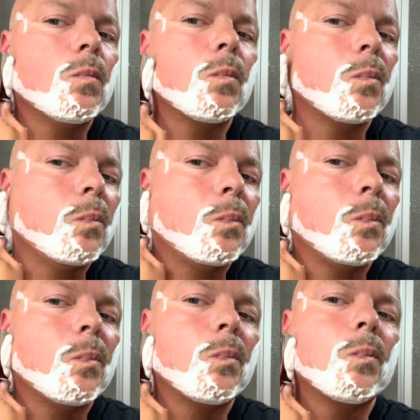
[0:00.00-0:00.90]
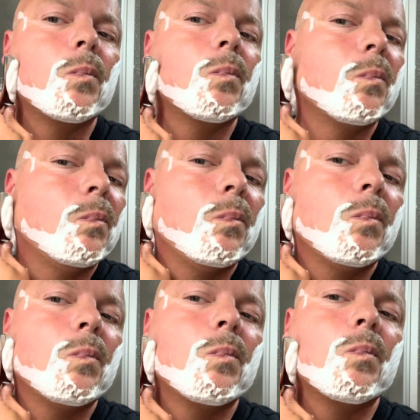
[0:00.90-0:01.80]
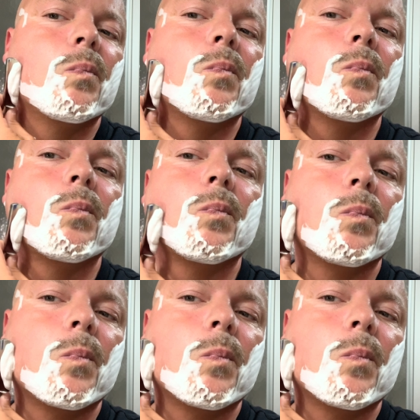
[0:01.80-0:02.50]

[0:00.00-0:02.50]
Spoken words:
(silence)